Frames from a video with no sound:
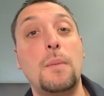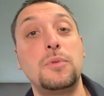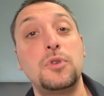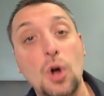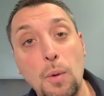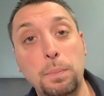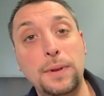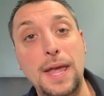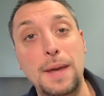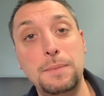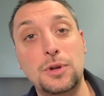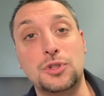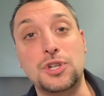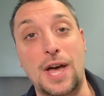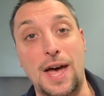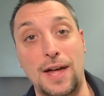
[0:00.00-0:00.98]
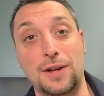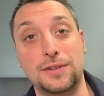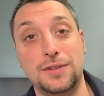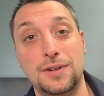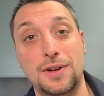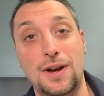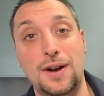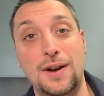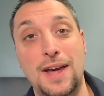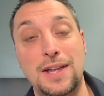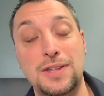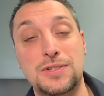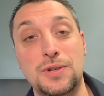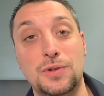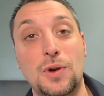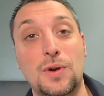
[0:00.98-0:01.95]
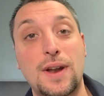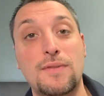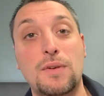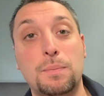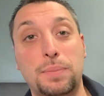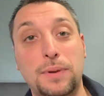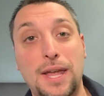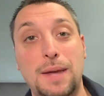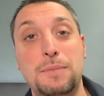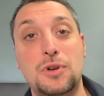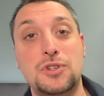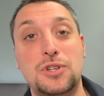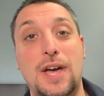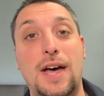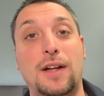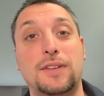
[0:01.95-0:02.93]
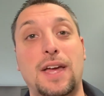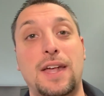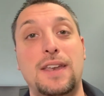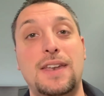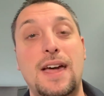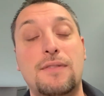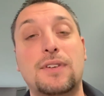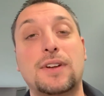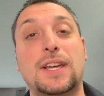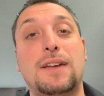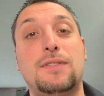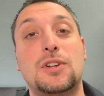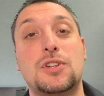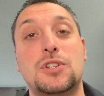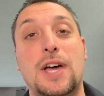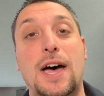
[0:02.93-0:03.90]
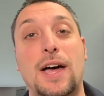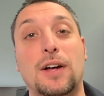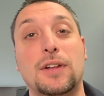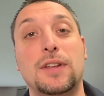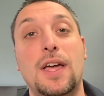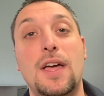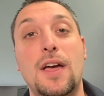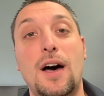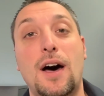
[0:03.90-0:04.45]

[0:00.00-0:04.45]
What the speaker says: Don't blame your child. All right. So don't ever blame your child, and never give your child